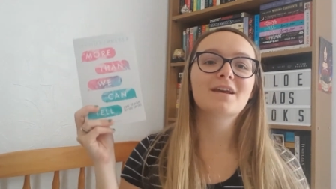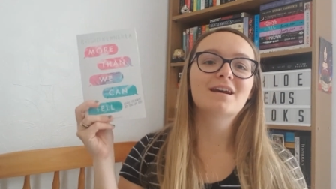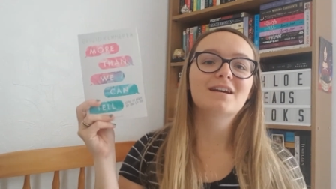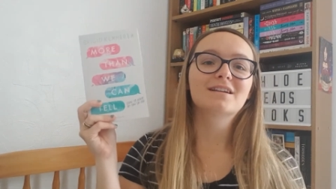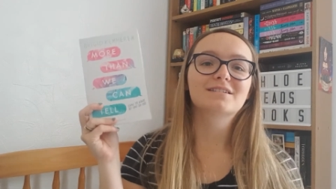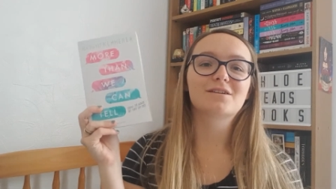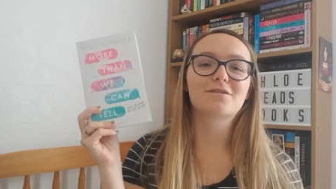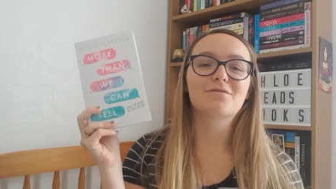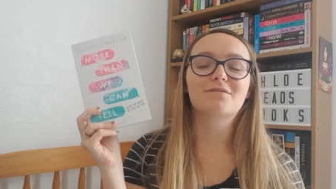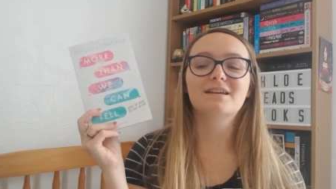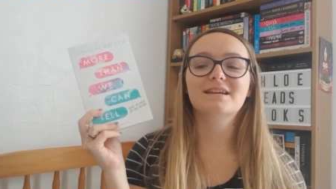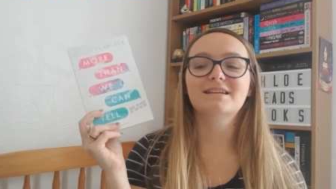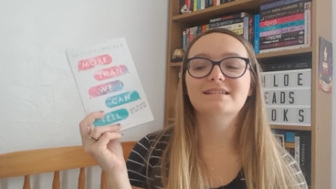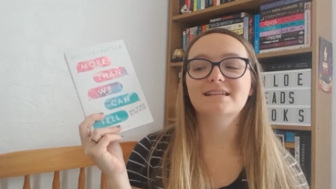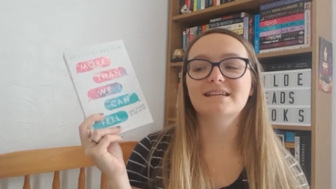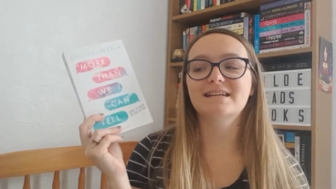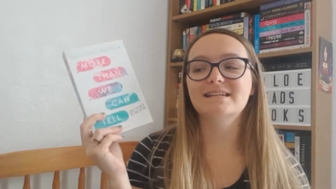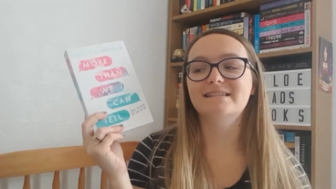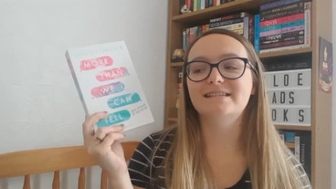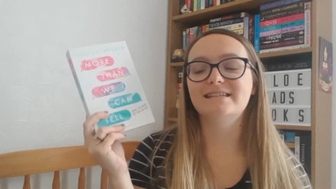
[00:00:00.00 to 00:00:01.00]
So this
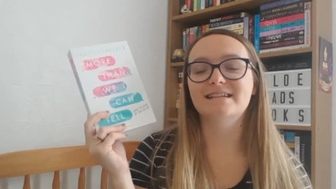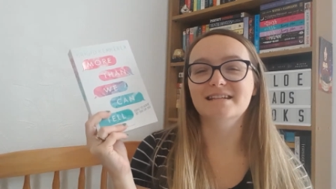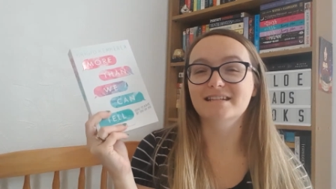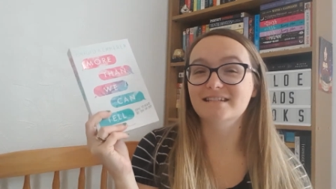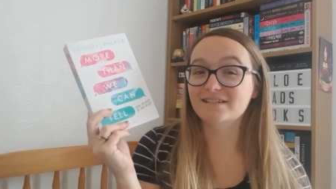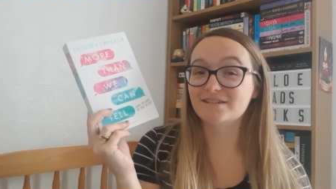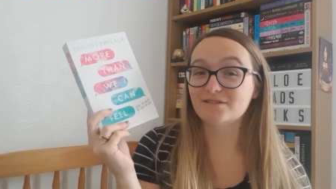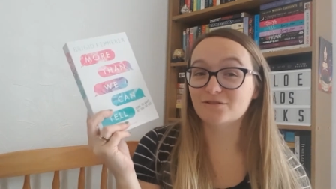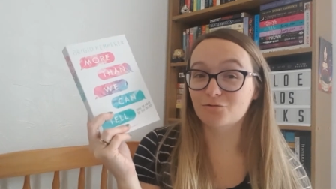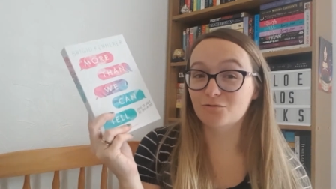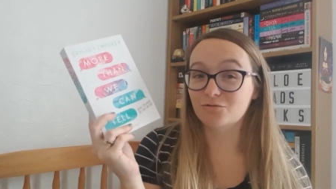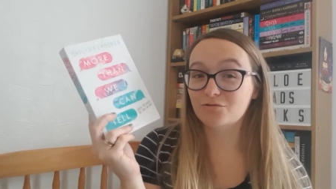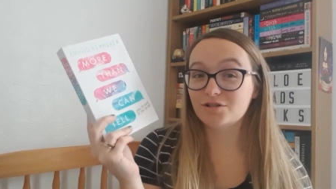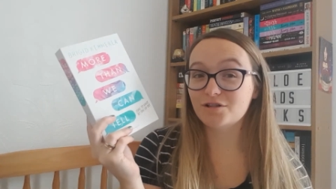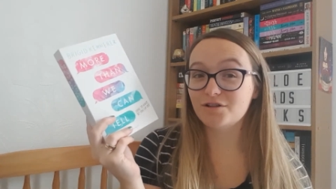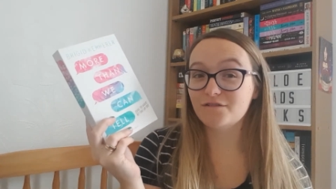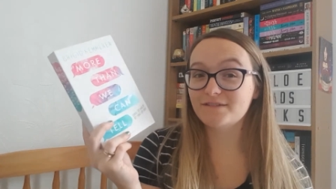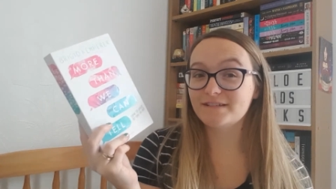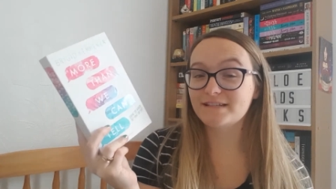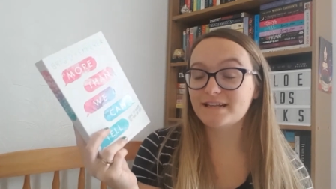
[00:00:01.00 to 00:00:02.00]
is the sort
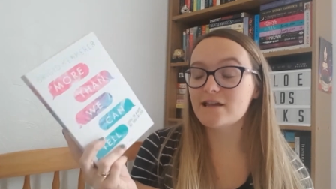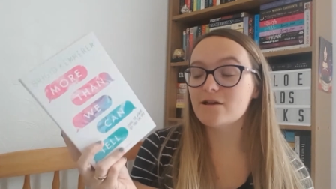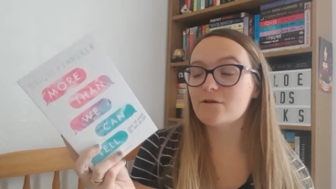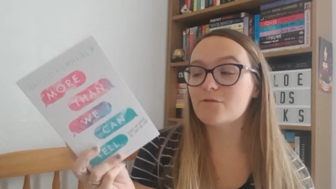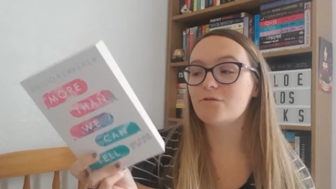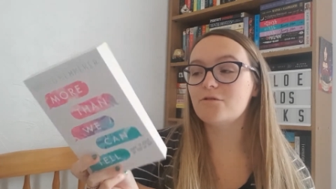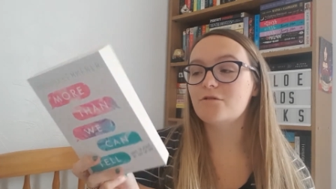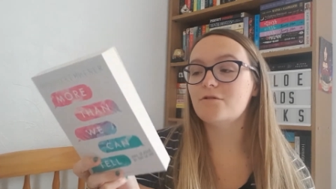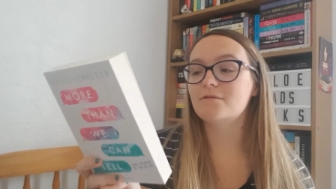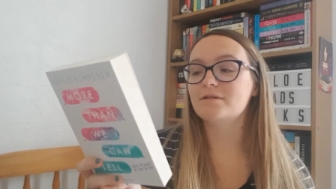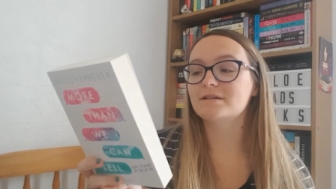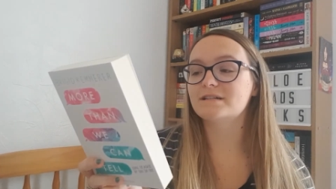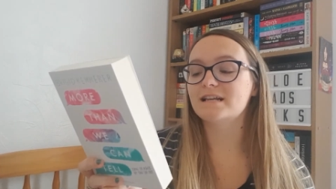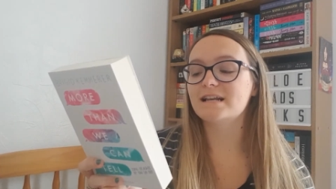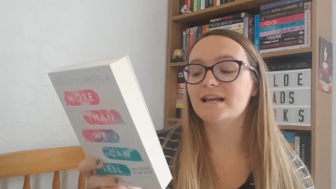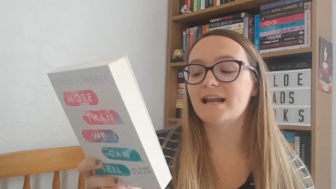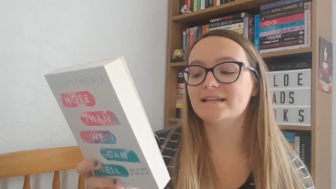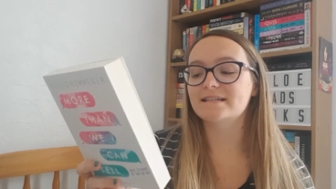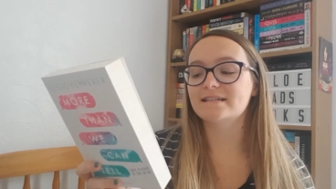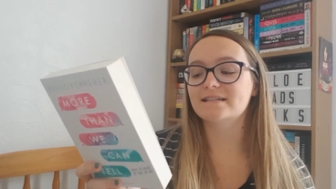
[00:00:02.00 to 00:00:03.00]
of sequel to
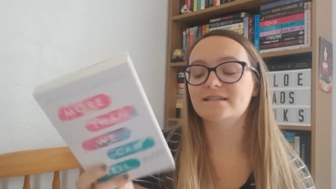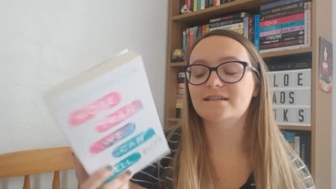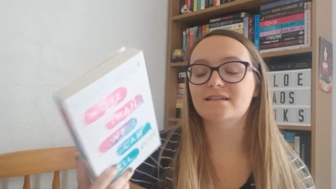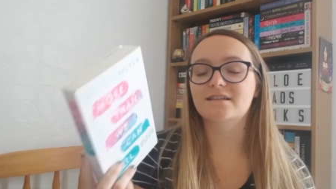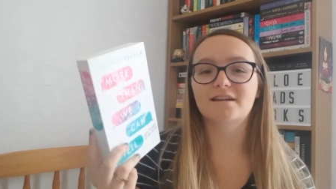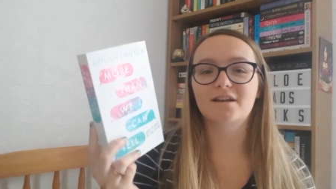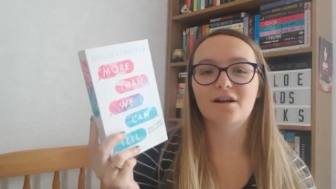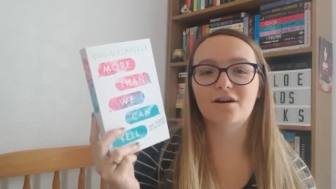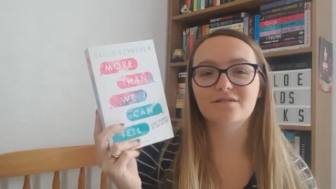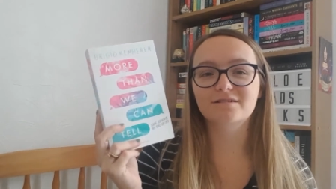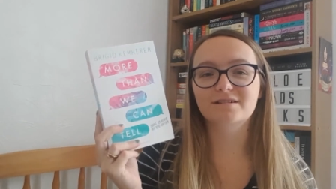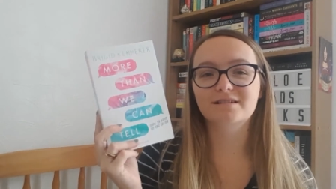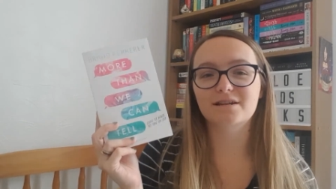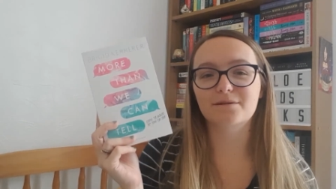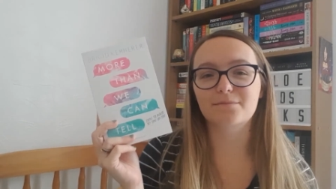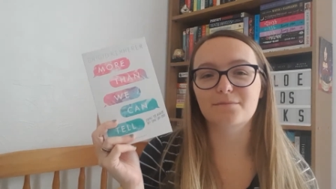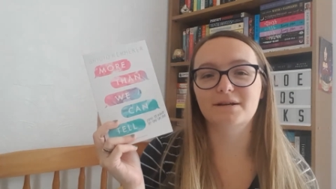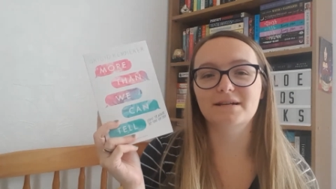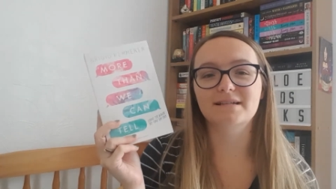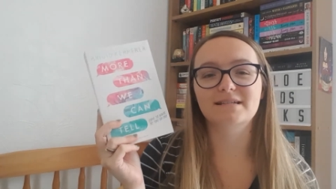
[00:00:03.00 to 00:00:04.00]
Letters to the Lost,
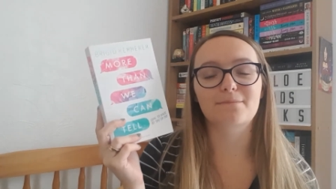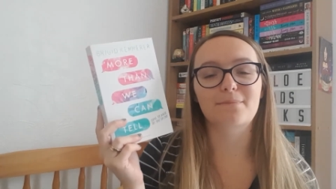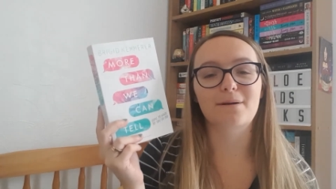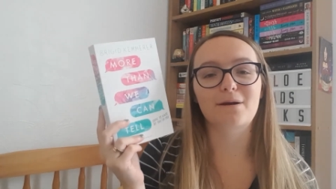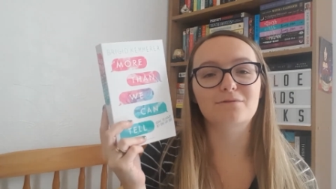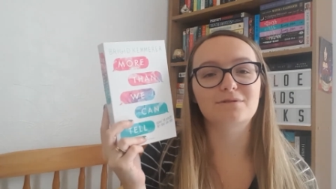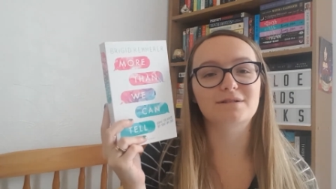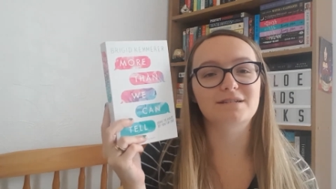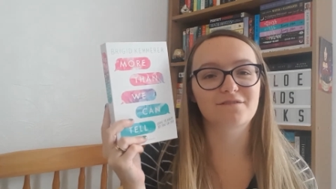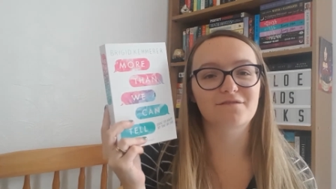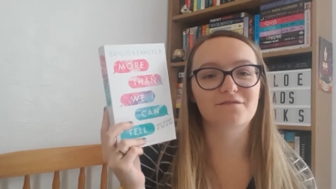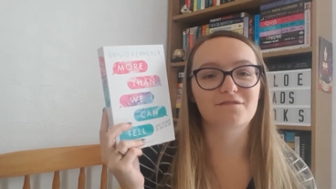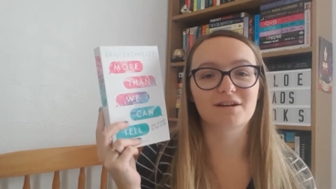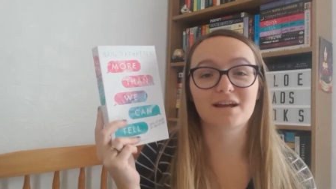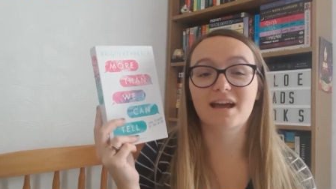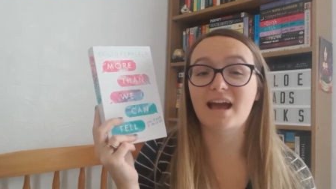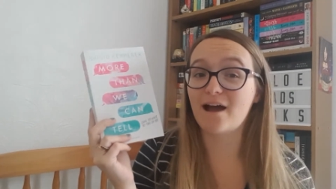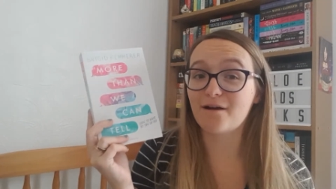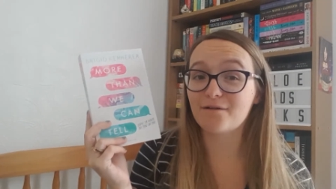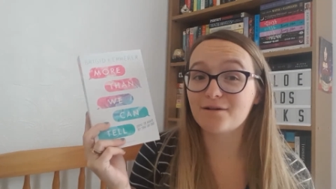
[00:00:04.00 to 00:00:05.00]
but it's about different
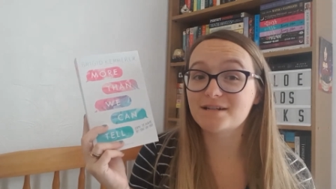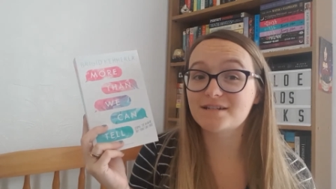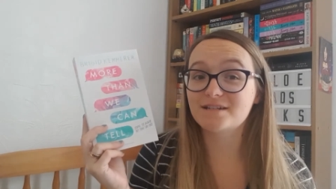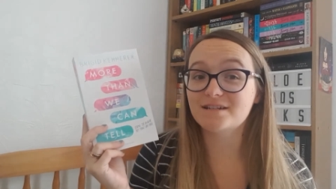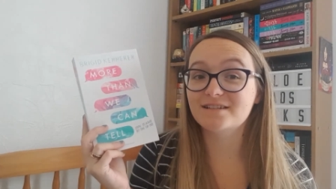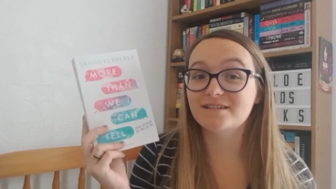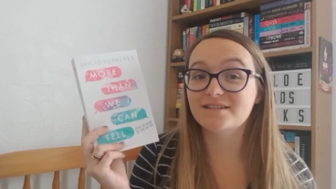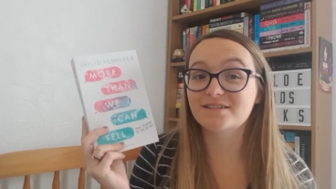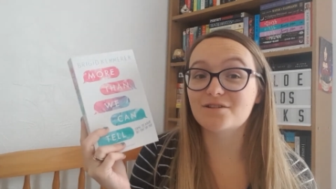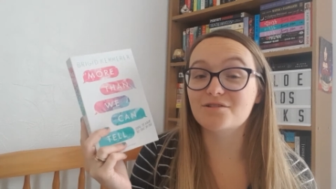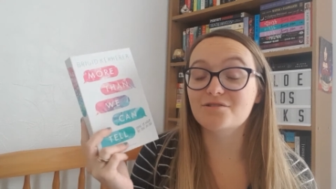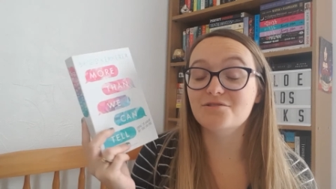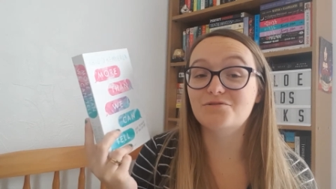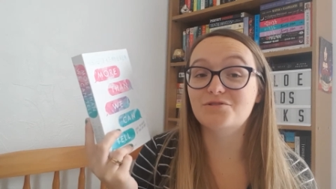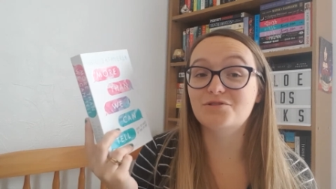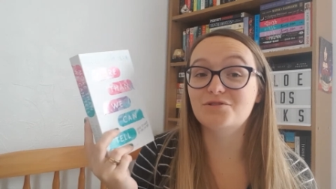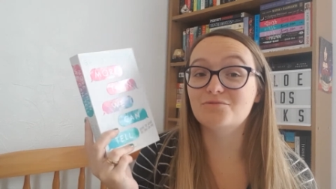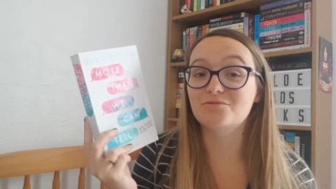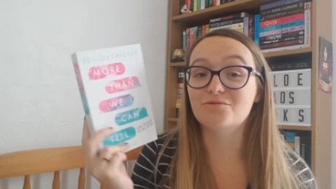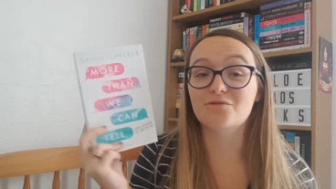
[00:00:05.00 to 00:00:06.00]
characters, so you
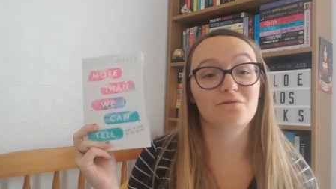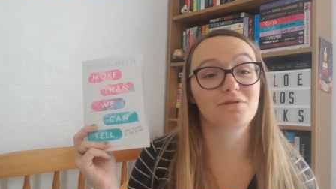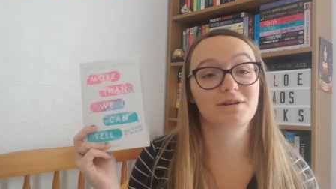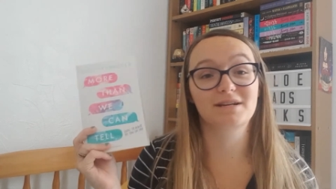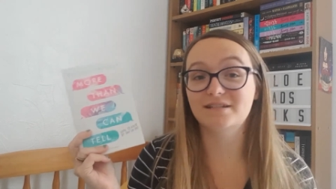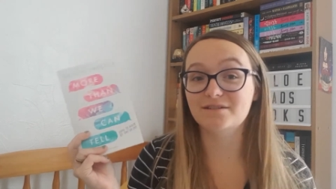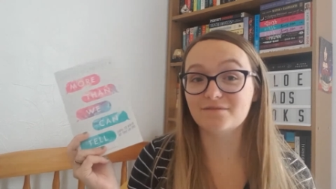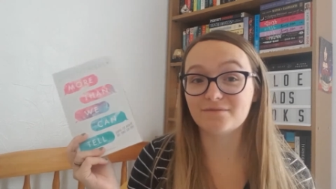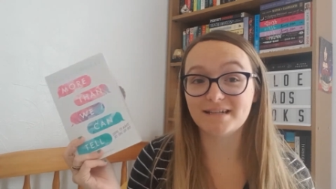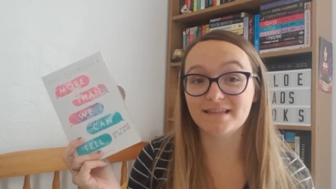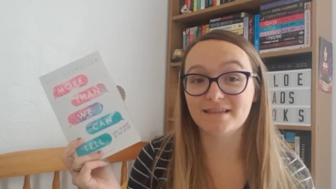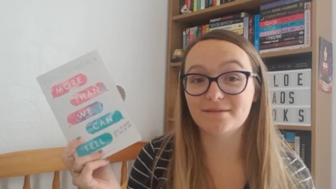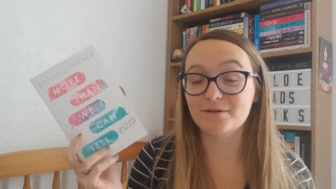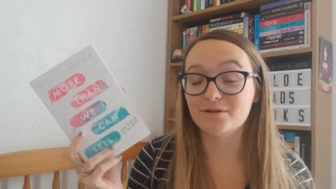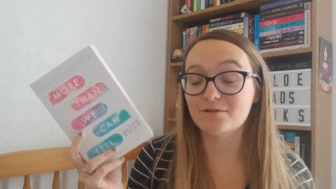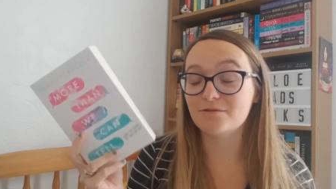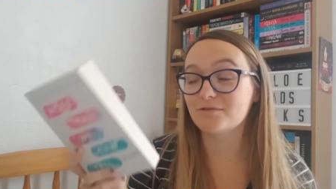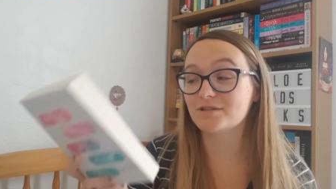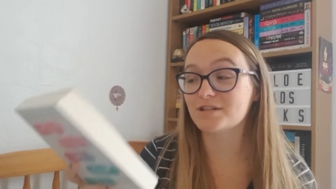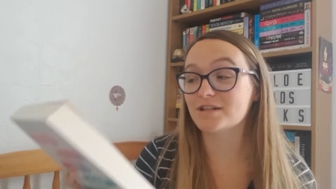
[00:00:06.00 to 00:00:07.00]
do not need to read them in
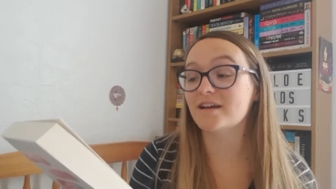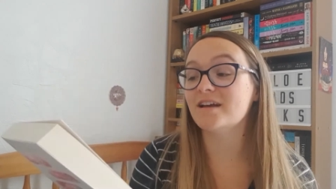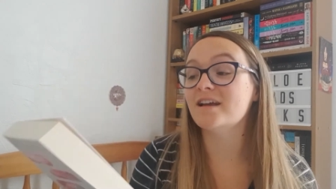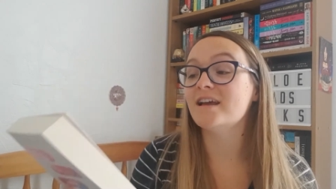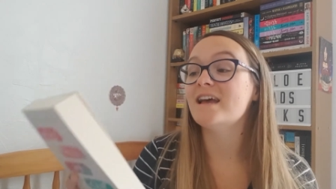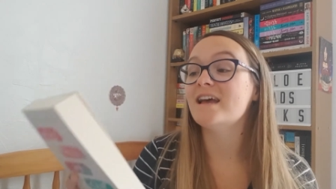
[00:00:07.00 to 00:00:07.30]
order.